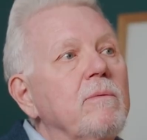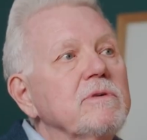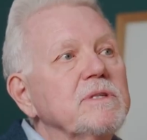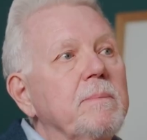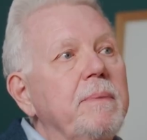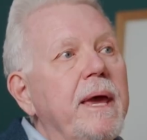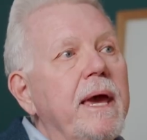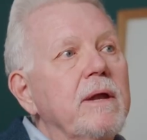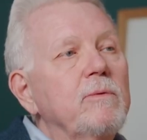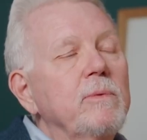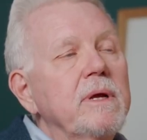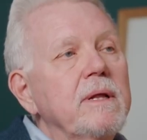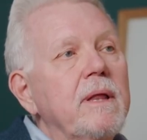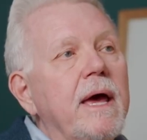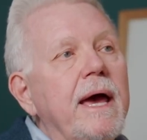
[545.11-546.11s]
It was a bad
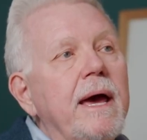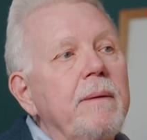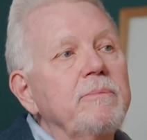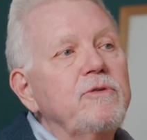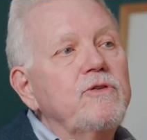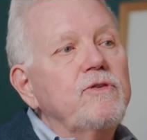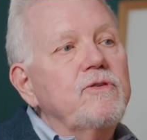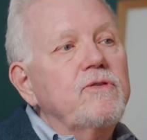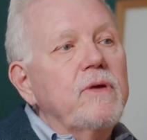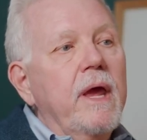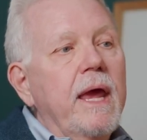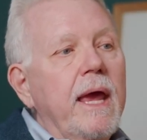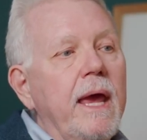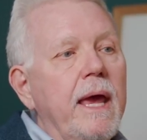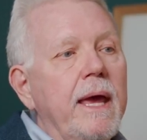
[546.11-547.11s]
relapse,
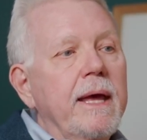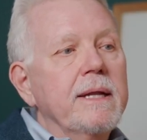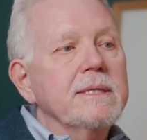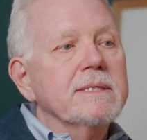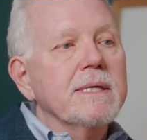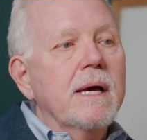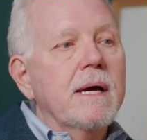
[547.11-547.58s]
and